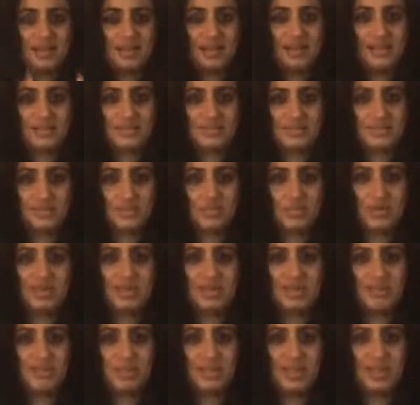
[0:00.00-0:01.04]
So bring
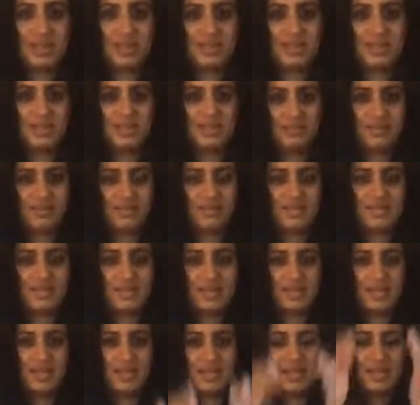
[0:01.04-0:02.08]
them in
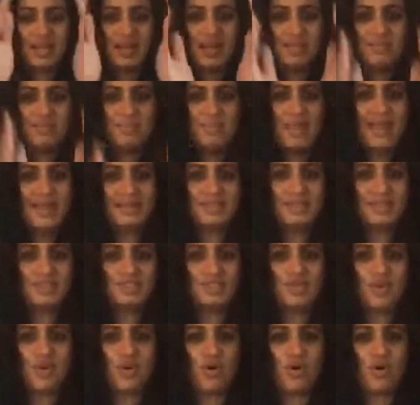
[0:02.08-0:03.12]
and make
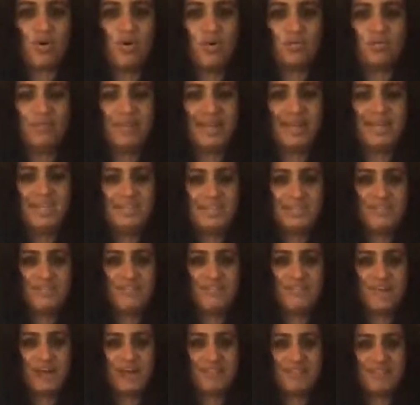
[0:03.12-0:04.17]
this your own. Make this
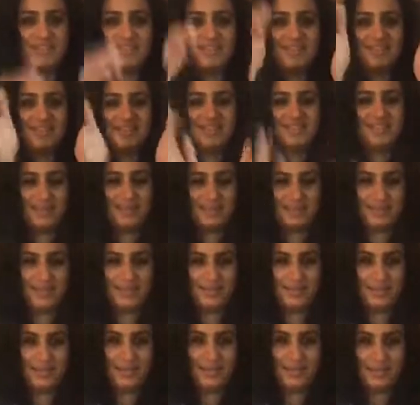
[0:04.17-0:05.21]
fun.
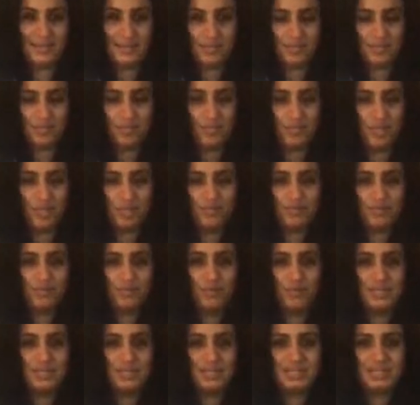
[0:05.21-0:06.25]
Bring
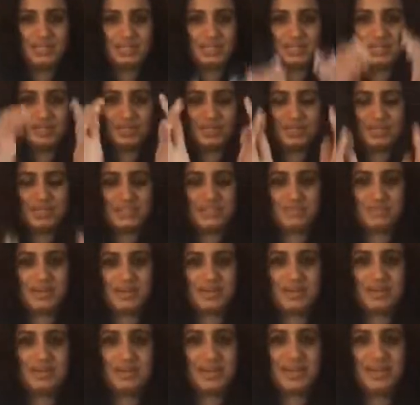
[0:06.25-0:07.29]
fluidity into this,
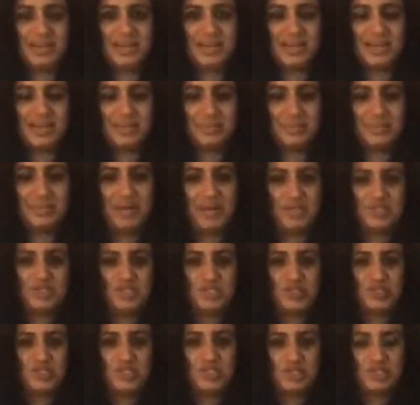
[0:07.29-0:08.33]
but
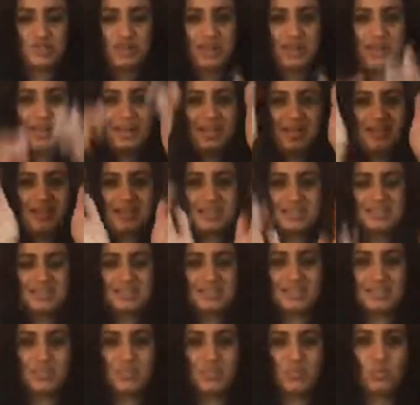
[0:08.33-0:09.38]
imagine you're spreading
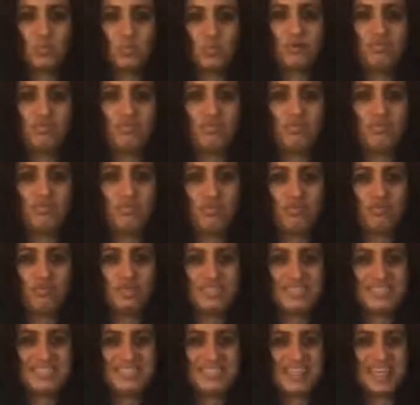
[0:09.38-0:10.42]
this wonderful
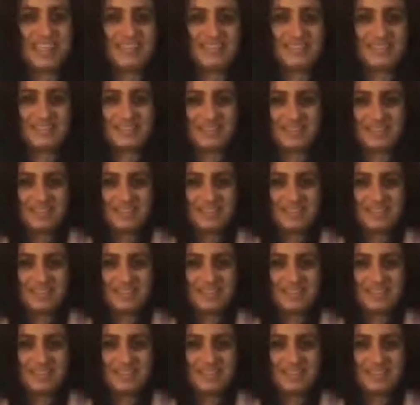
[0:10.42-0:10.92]
scent.